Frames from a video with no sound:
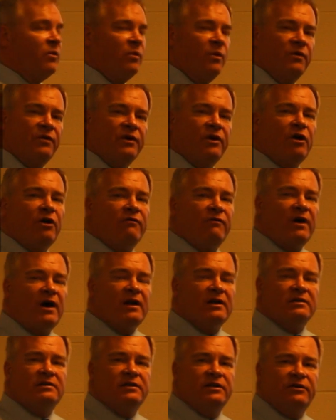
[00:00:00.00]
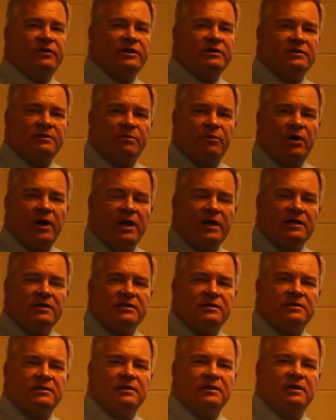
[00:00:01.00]
Within our volunteerism
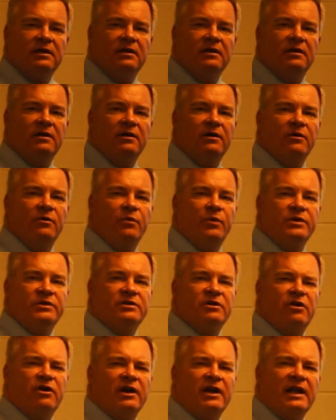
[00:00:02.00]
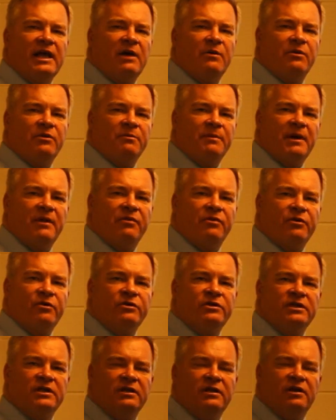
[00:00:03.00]
ranks, we started out with about
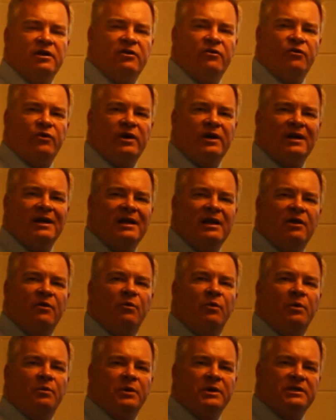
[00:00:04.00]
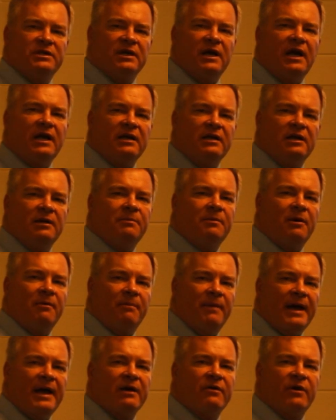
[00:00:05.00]
1,300. When we tightened up our
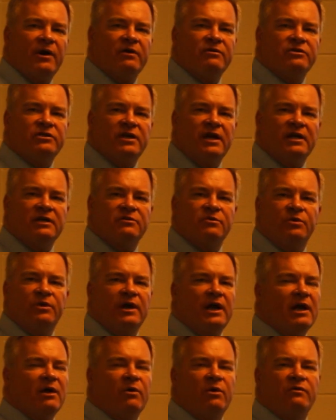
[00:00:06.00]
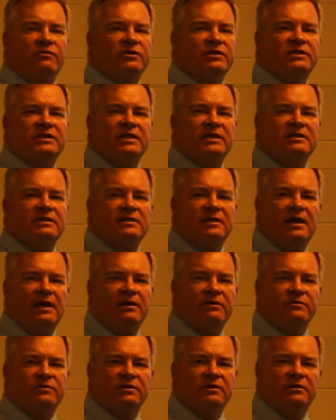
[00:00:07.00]
background checks, we're now over
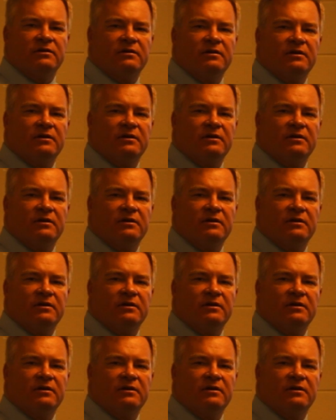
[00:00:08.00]
6,000.